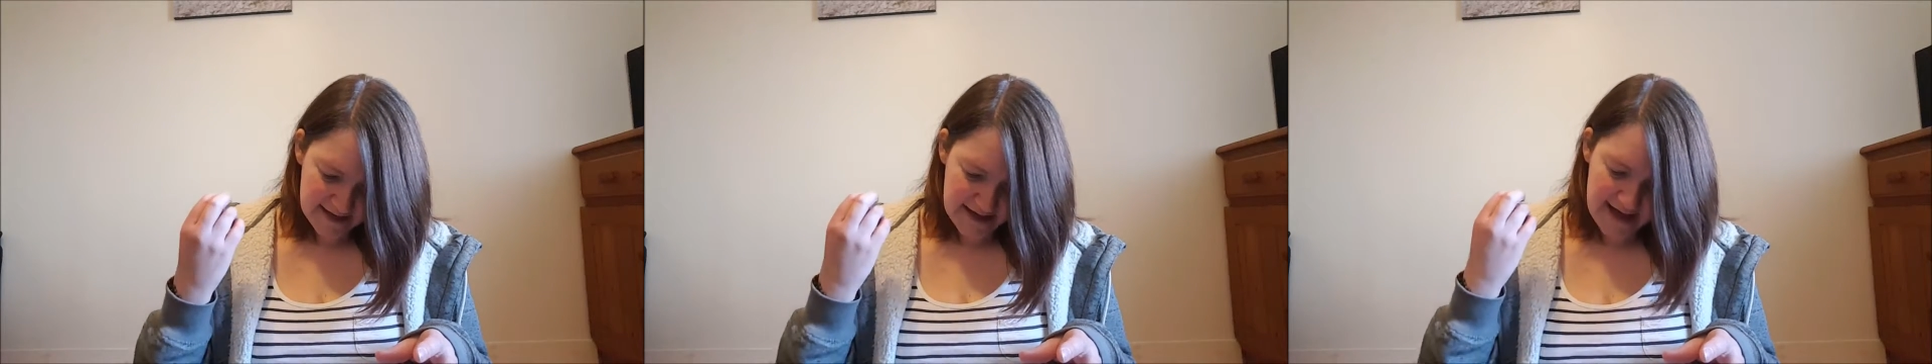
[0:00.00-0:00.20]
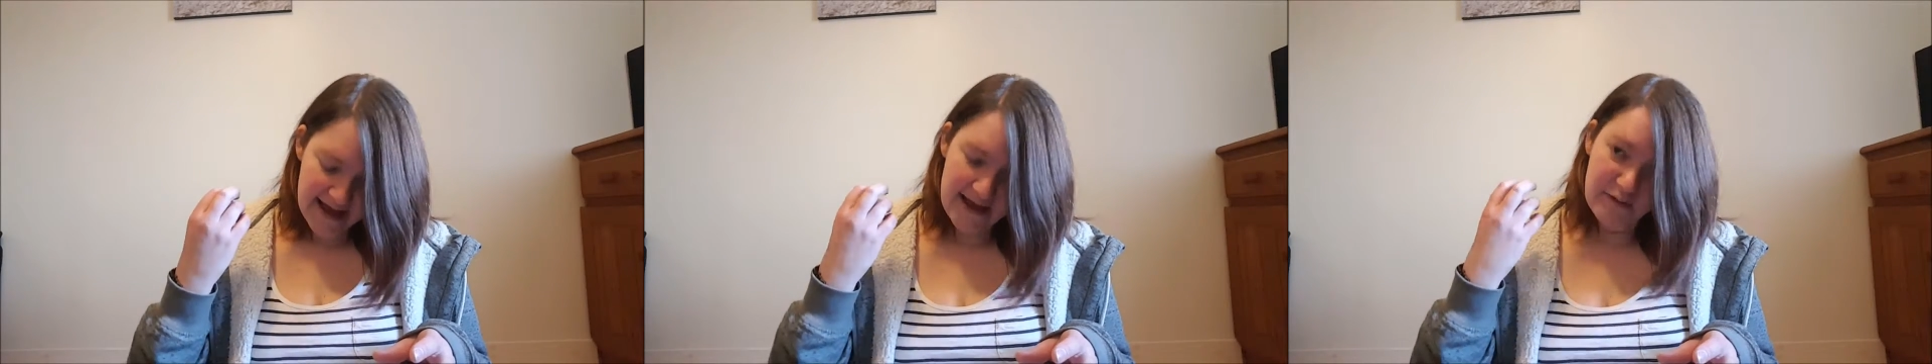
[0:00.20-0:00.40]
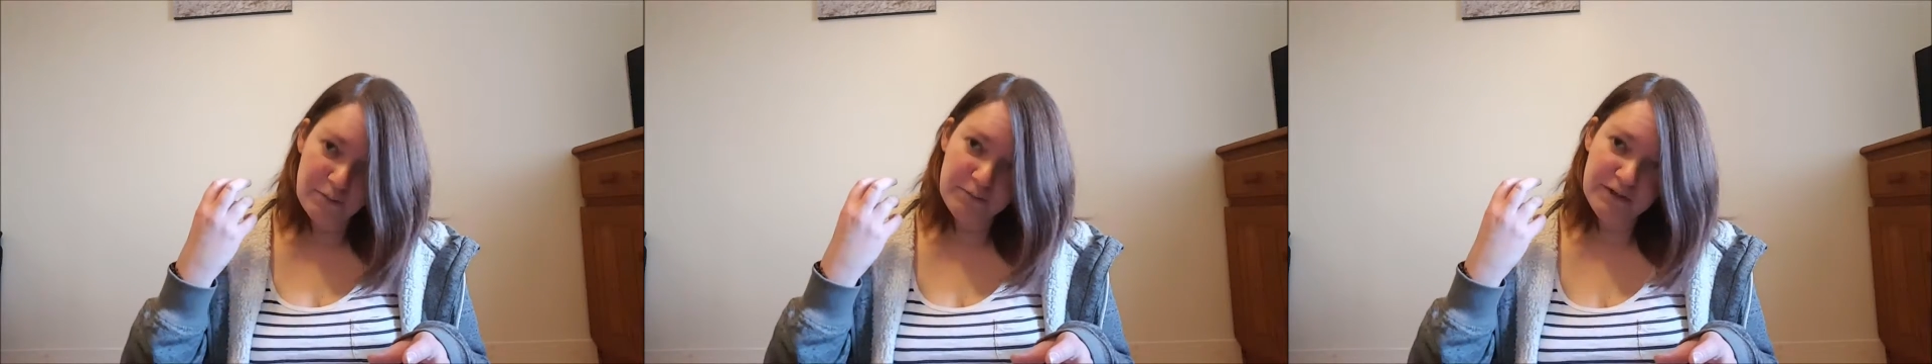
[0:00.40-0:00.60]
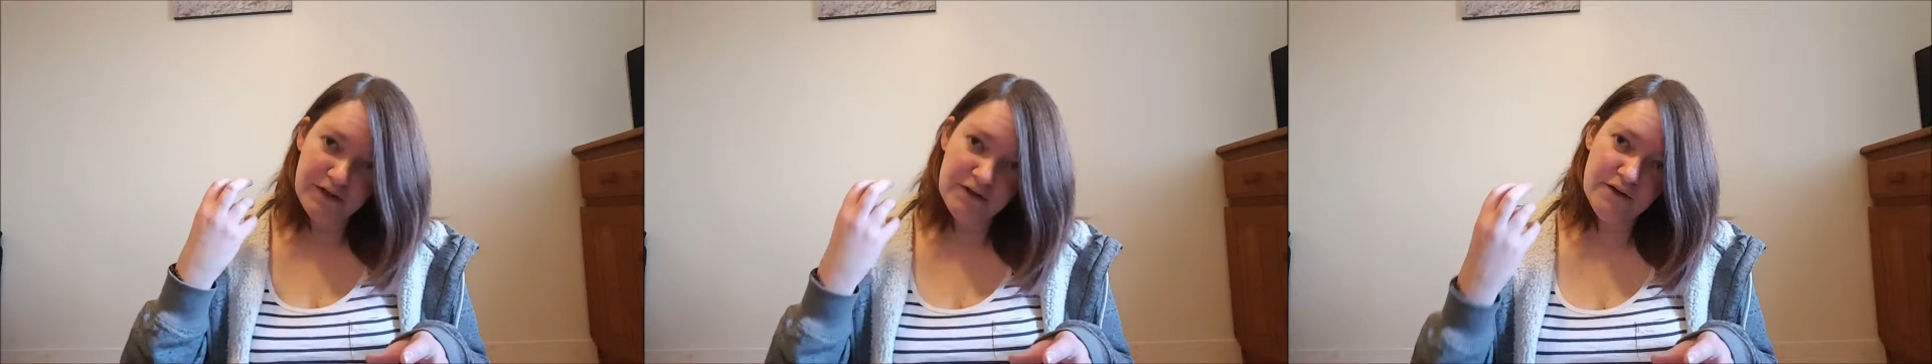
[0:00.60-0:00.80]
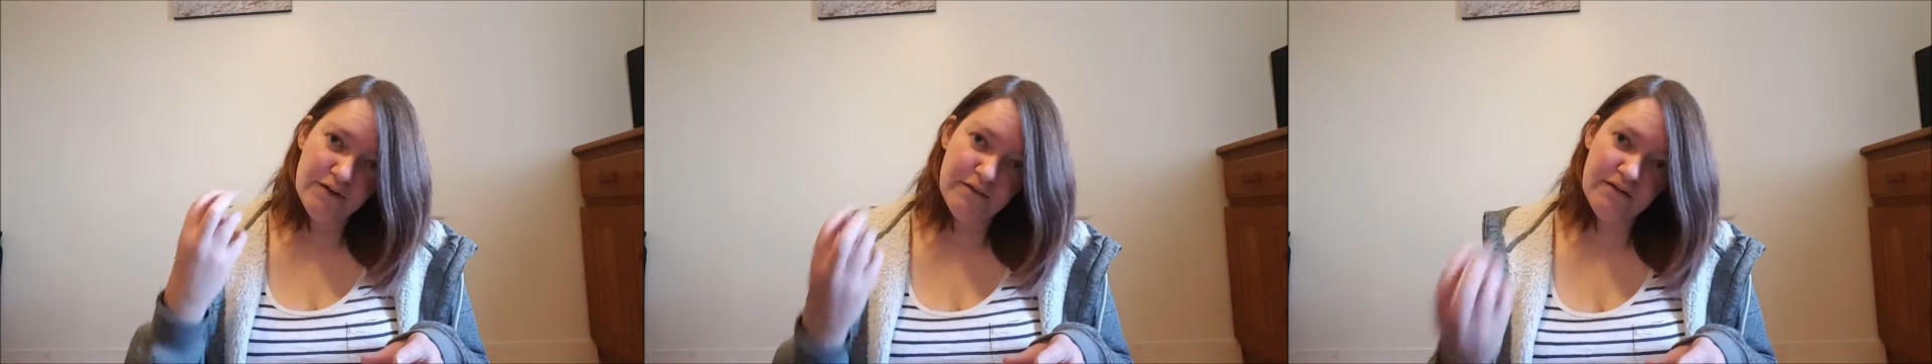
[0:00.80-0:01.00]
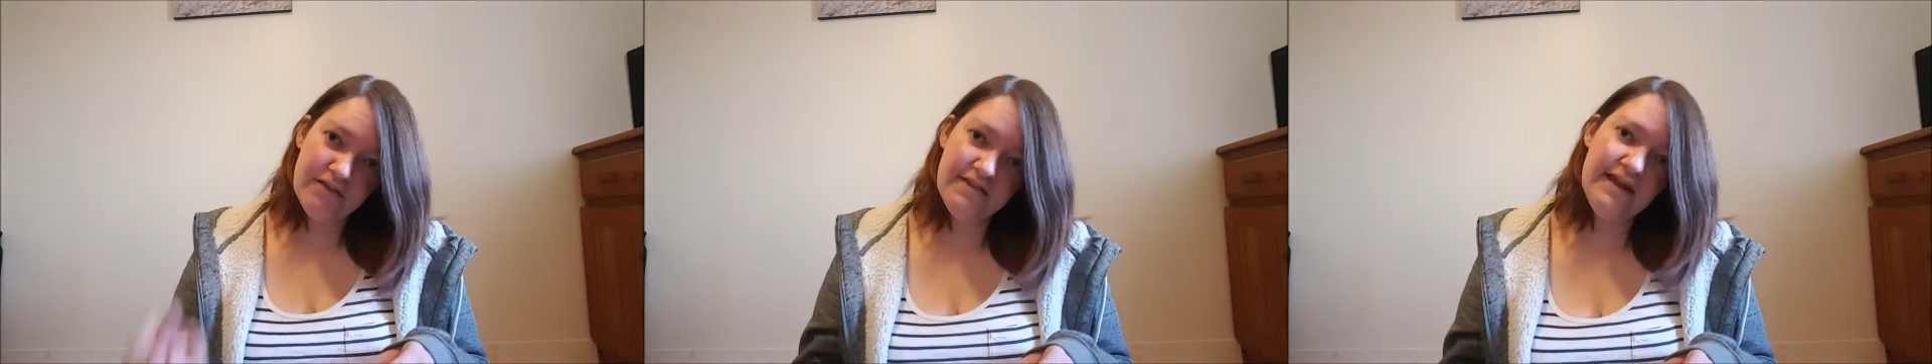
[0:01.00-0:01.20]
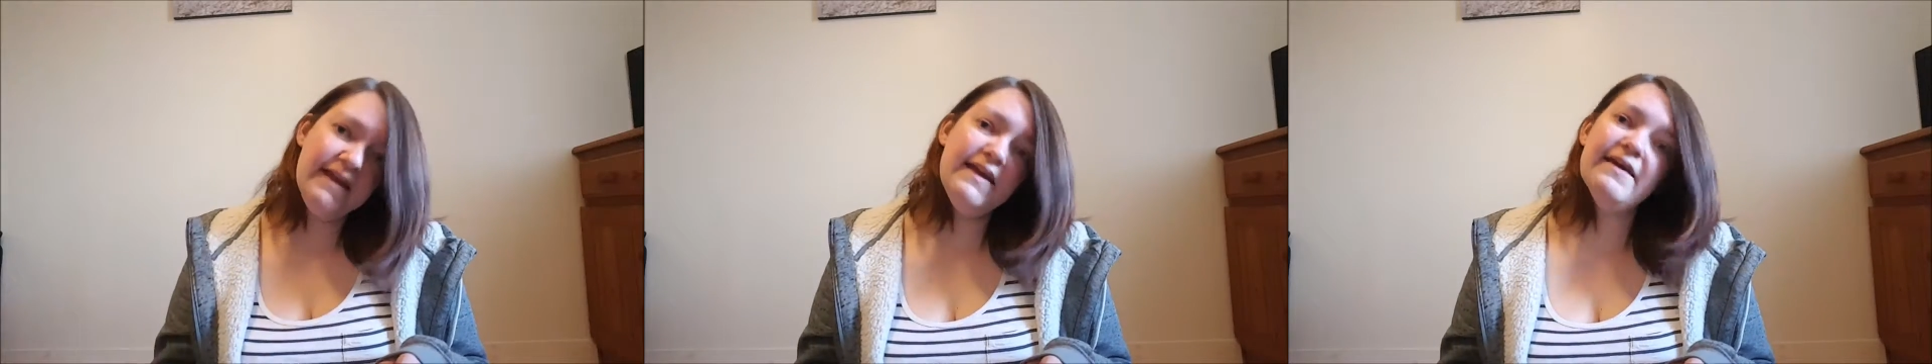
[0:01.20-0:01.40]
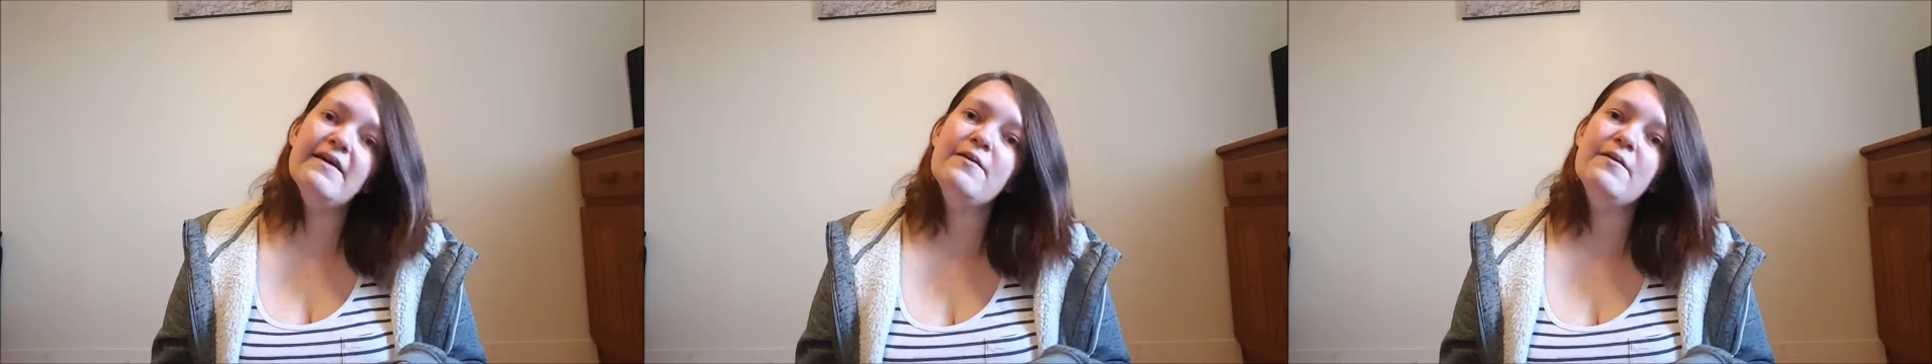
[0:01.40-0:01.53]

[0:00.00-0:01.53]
help you think